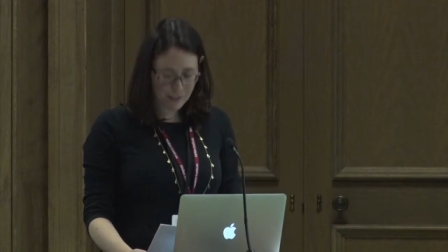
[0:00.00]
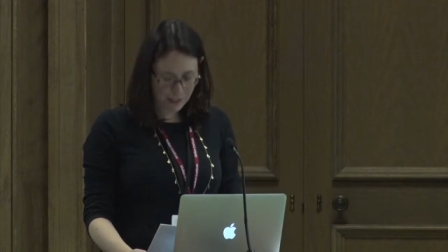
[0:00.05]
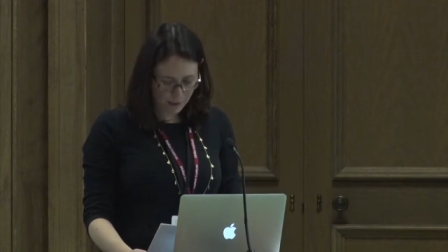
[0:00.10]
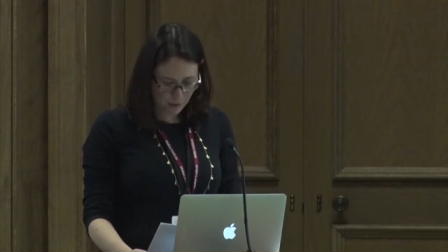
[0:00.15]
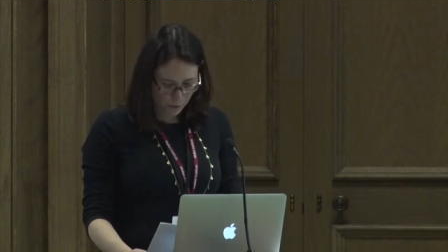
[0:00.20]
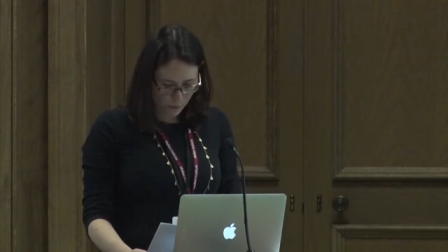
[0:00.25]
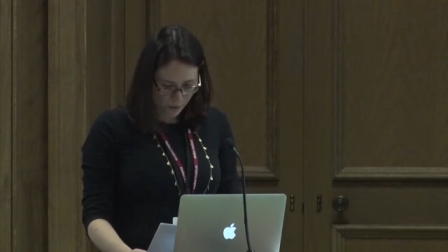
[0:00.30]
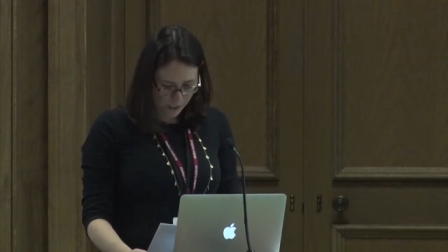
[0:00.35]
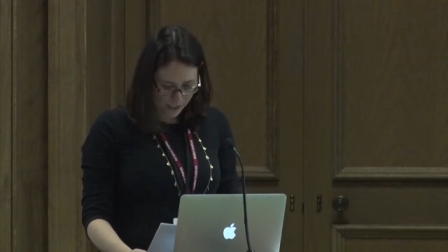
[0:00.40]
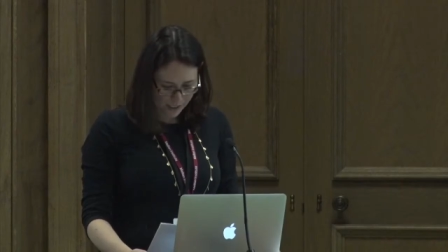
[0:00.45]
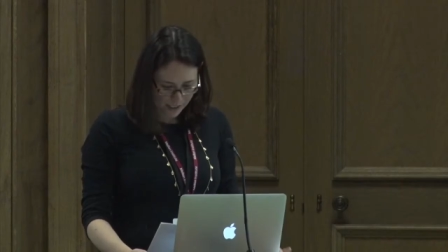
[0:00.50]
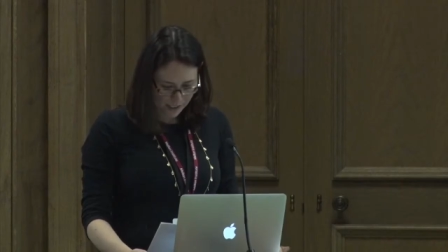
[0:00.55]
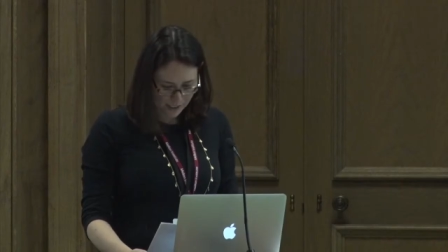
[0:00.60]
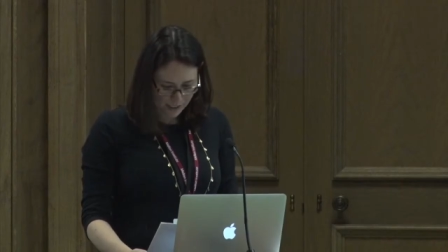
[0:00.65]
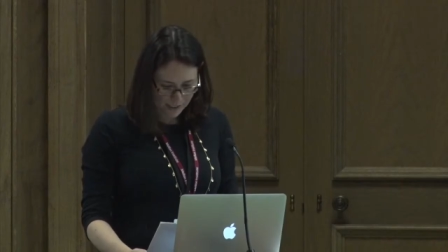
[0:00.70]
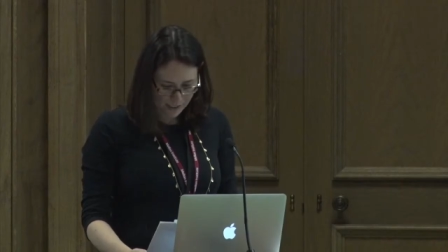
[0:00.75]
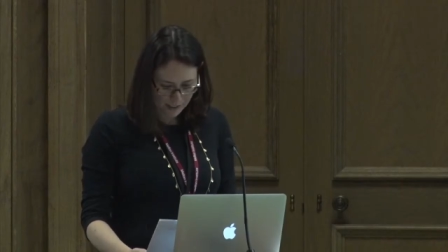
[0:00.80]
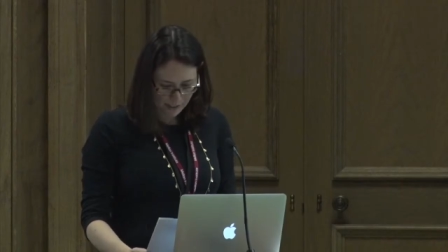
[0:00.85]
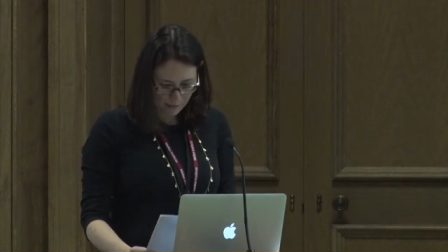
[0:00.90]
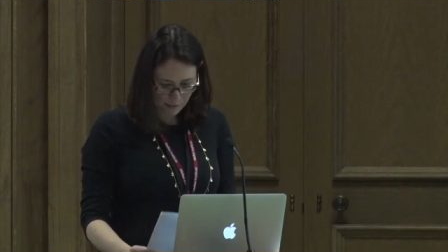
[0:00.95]
Van Gulick.
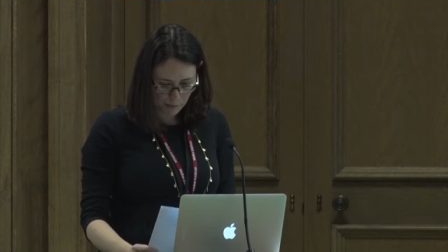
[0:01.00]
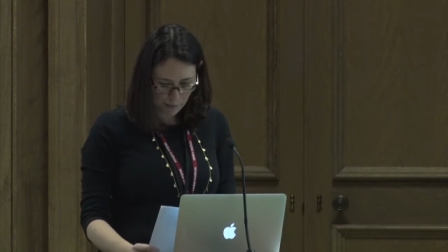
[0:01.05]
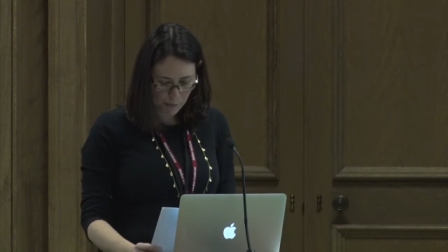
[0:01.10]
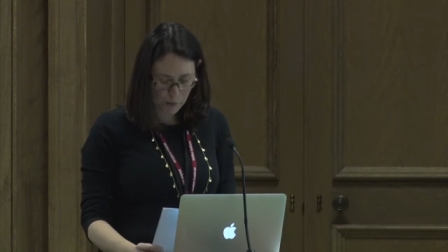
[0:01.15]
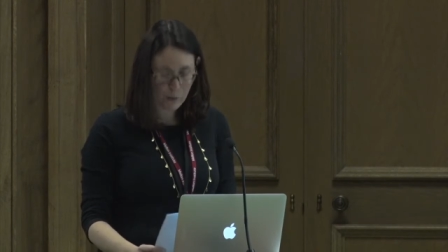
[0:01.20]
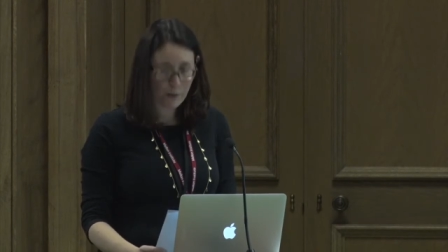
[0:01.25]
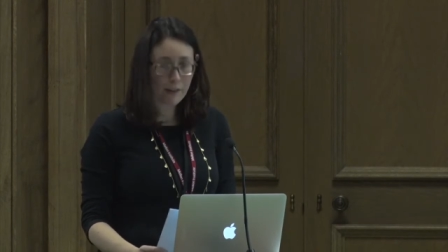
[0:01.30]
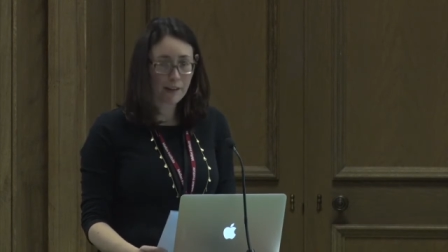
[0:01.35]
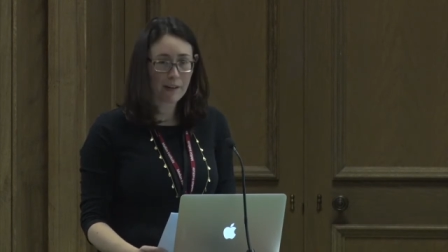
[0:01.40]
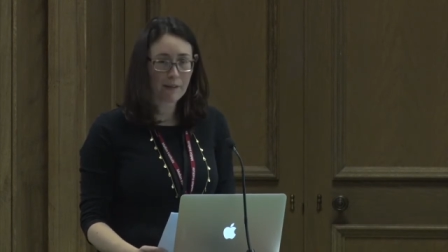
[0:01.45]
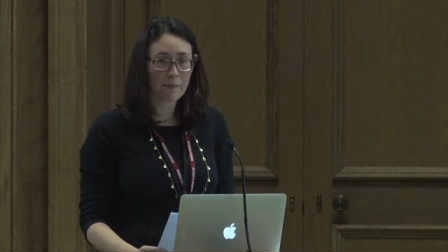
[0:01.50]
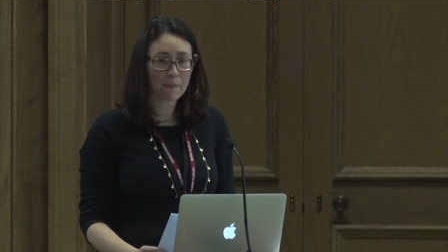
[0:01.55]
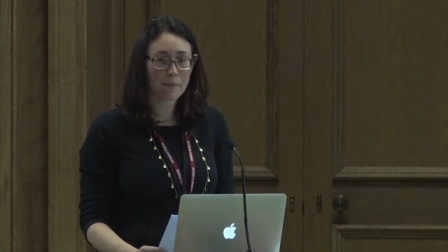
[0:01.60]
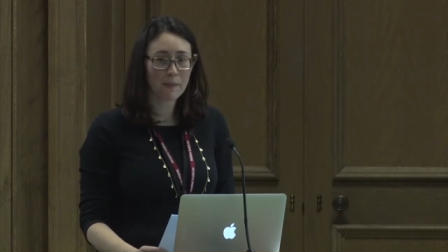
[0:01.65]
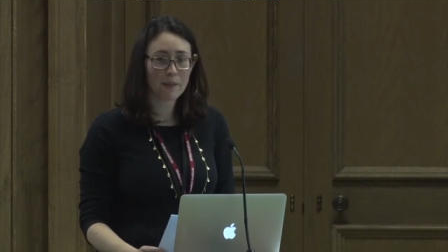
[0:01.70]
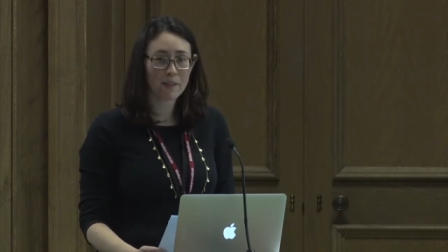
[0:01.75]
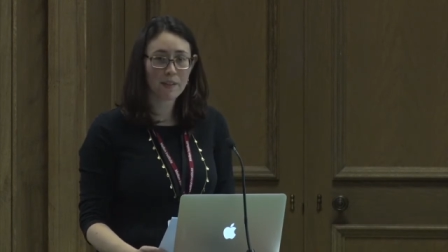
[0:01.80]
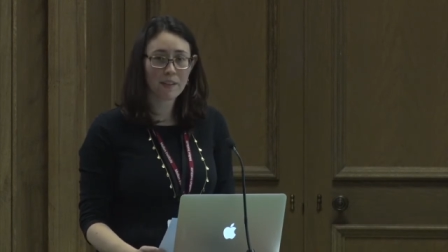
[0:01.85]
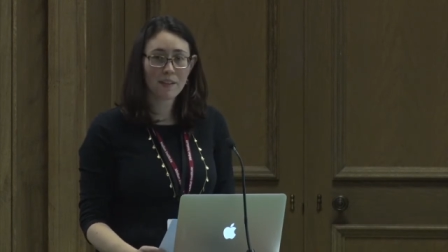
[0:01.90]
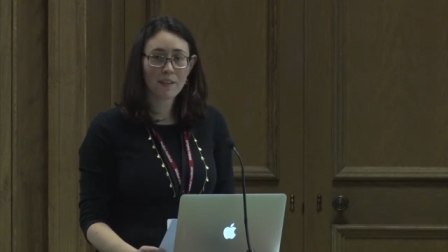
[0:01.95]
I'm the program